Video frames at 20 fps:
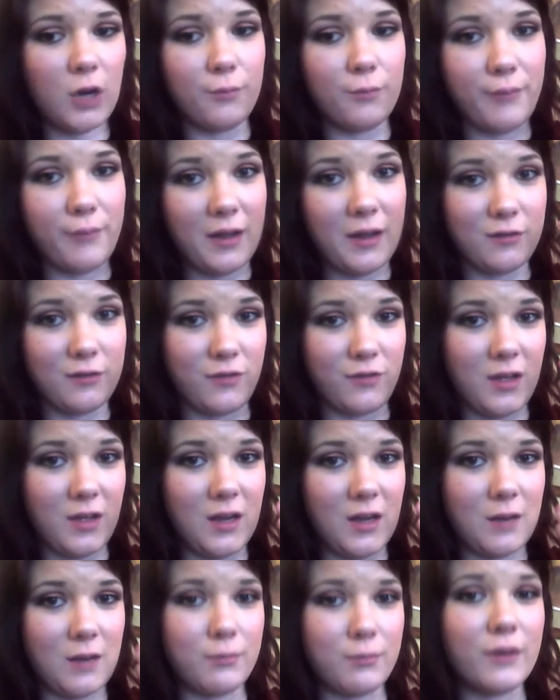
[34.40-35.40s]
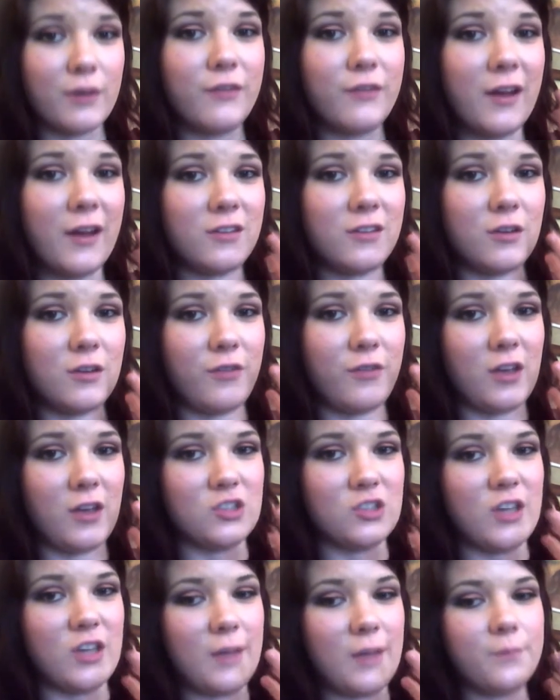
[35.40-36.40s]
benefit and perfect your face
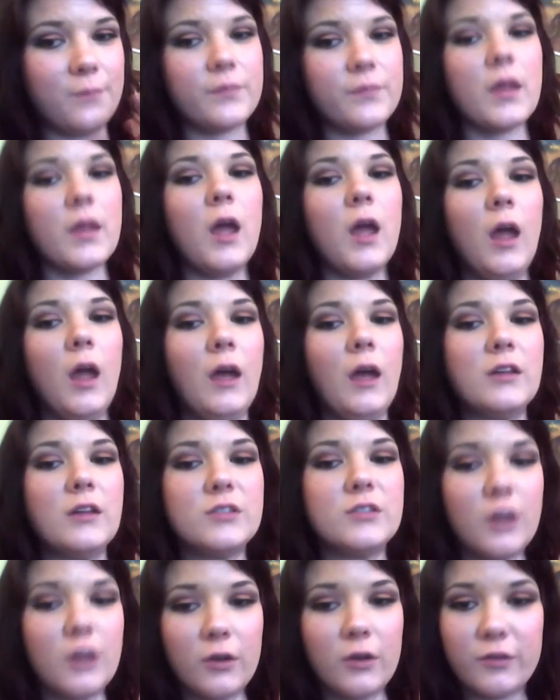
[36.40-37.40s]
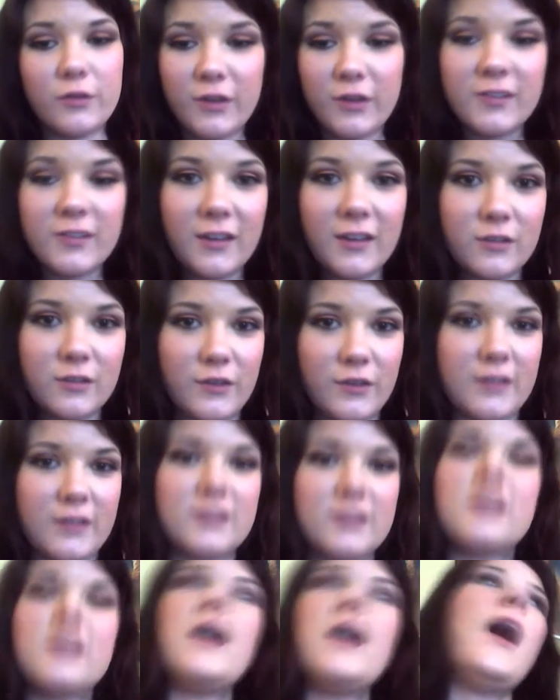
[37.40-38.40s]
shape. So the first things
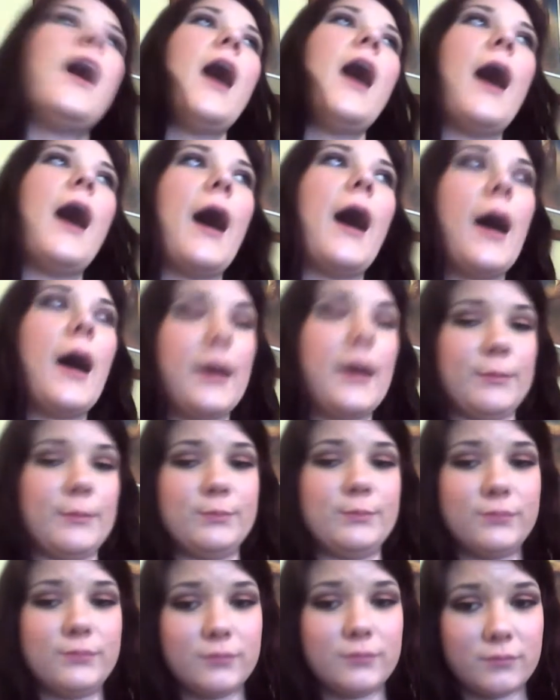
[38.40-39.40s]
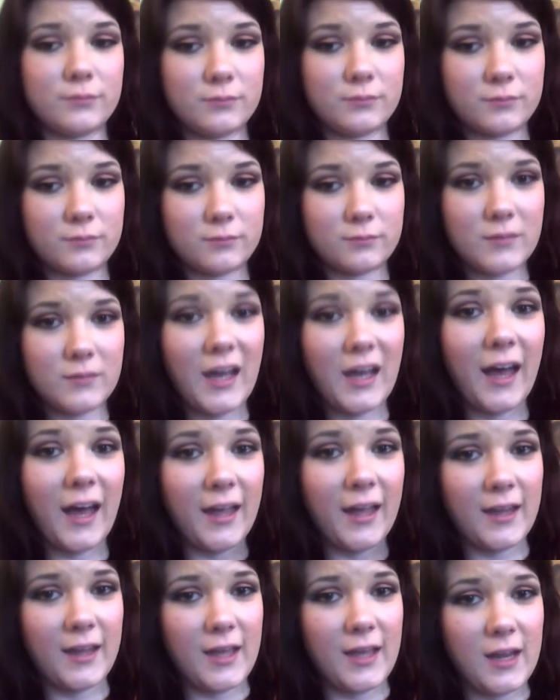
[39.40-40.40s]
first, um,
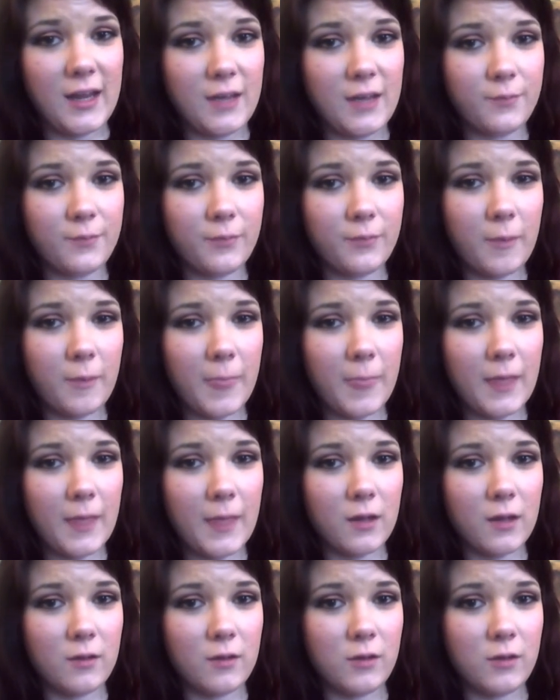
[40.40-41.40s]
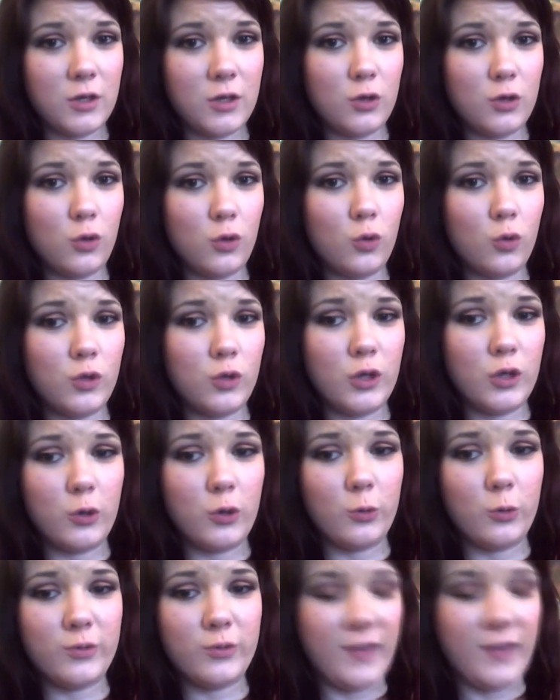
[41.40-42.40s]
highlighting, you
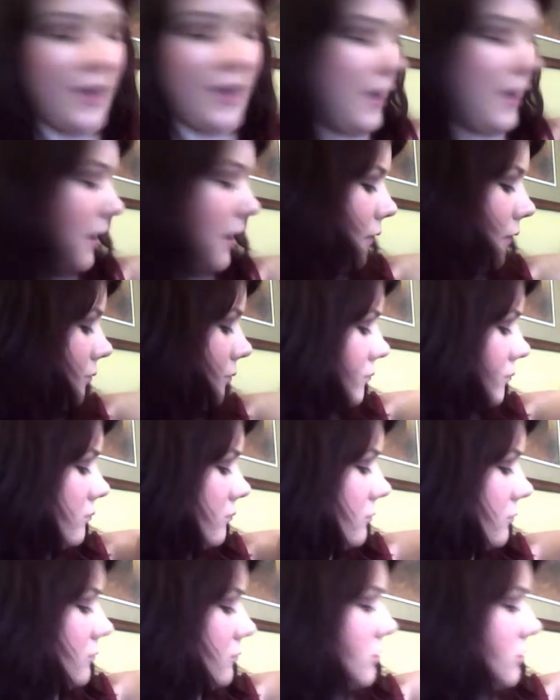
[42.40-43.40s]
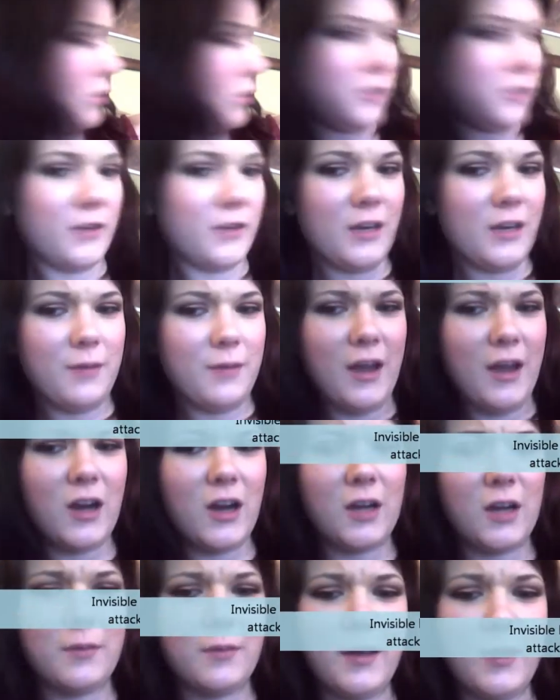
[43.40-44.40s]
use a random hair
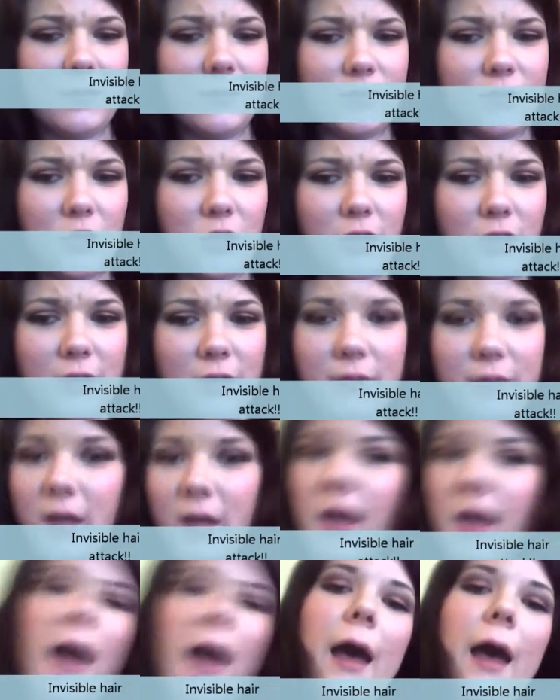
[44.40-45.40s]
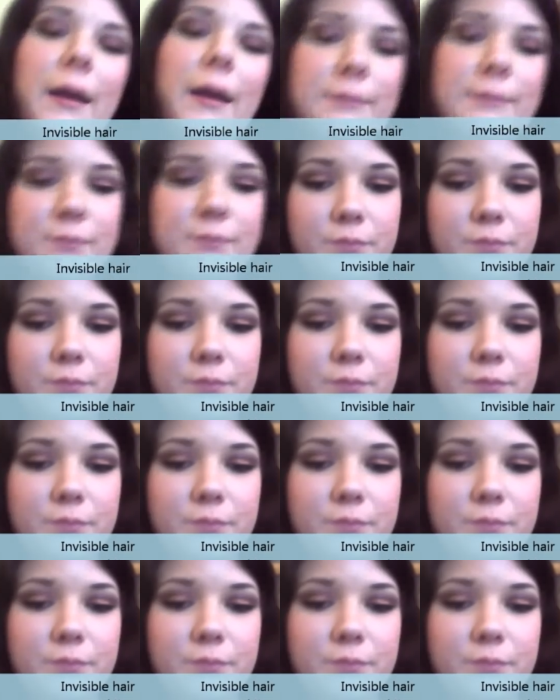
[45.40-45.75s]
on my shoulder. Um,